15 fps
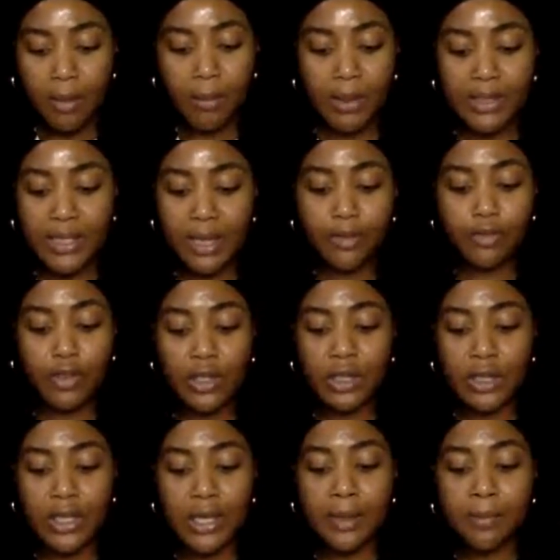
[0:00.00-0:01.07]
But
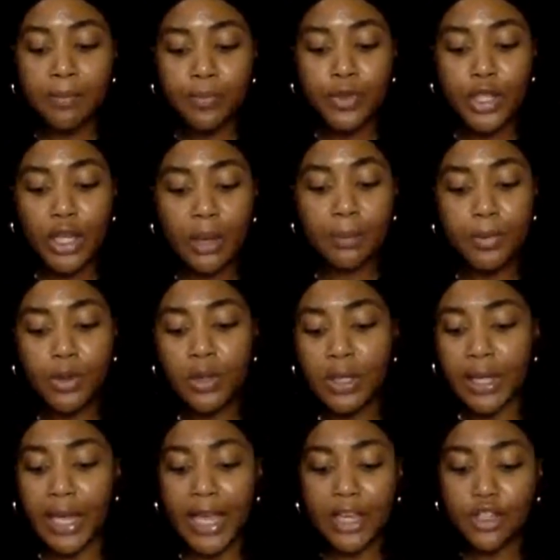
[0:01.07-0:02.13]
definitely the
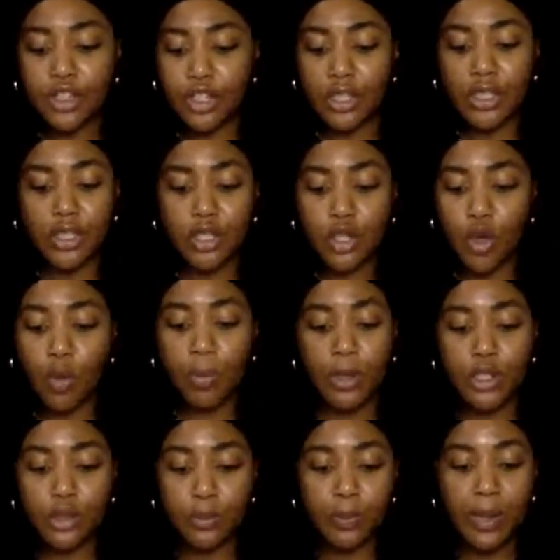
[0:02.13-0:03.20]
communication is so
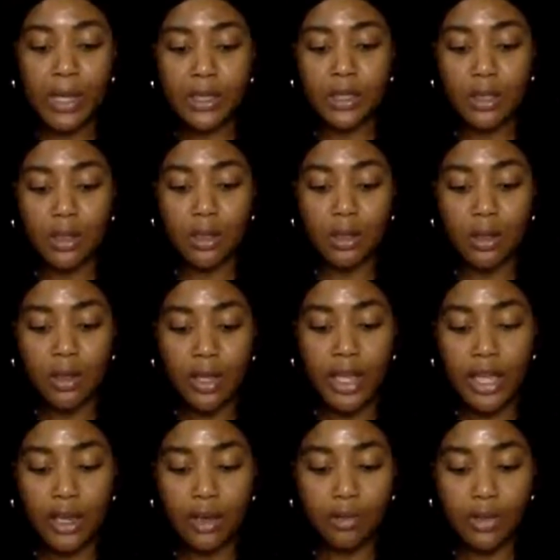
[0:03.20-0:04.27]
much better,
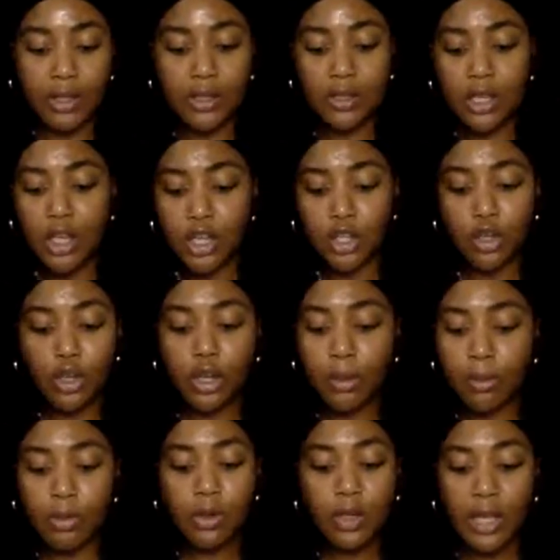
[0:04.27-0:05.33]
Aries. Your
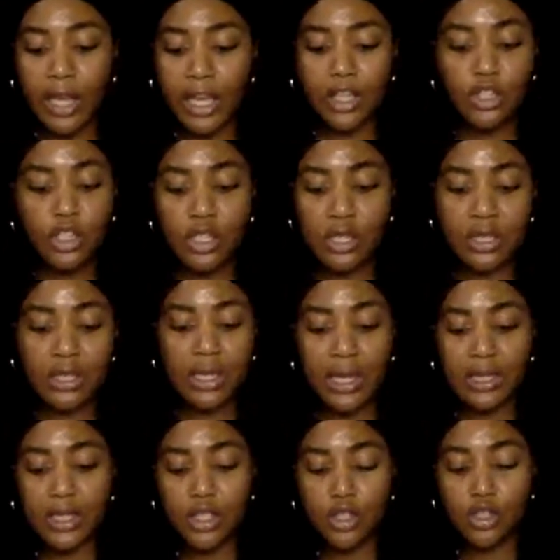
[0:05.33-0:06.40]
communication is
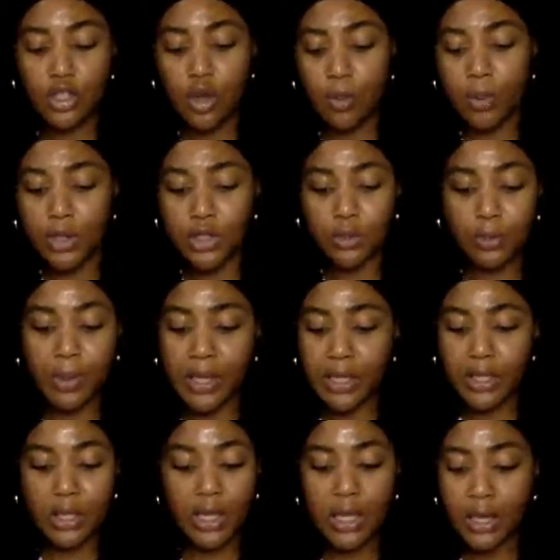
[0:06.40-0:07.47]
getting so much
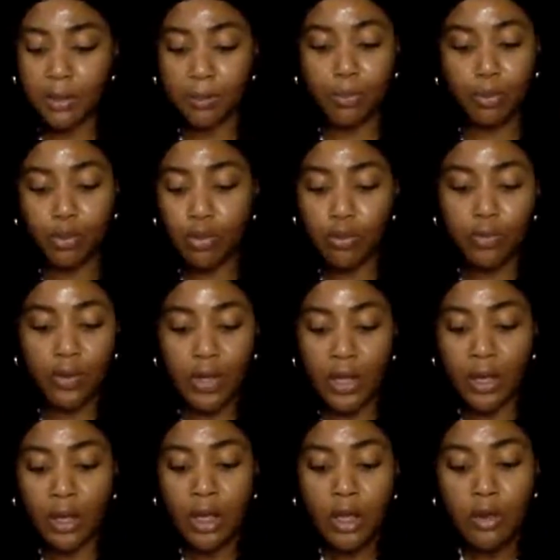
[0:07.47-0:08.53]
better and
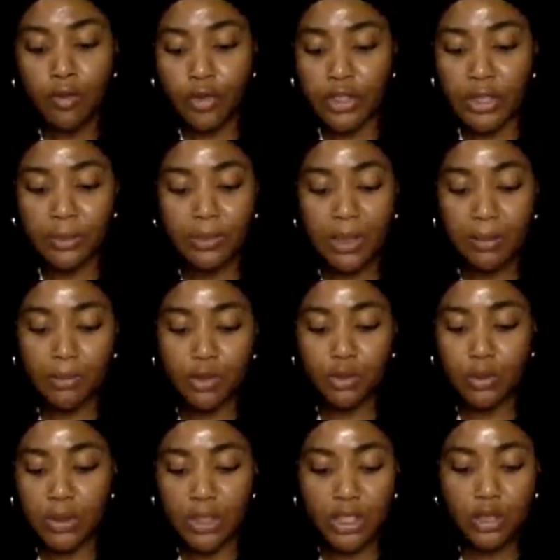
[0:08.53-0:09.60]
improving for September
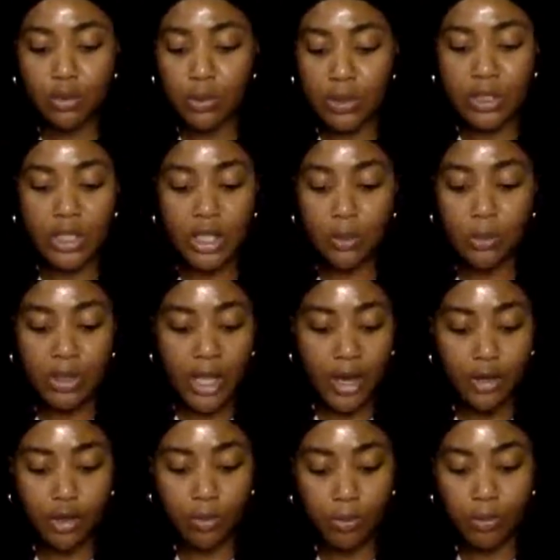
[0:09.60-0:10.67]
2020 with how
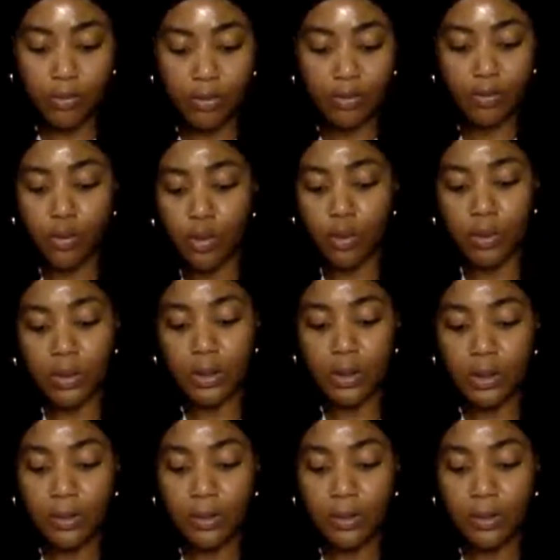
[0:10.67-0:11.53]
you're moving forward.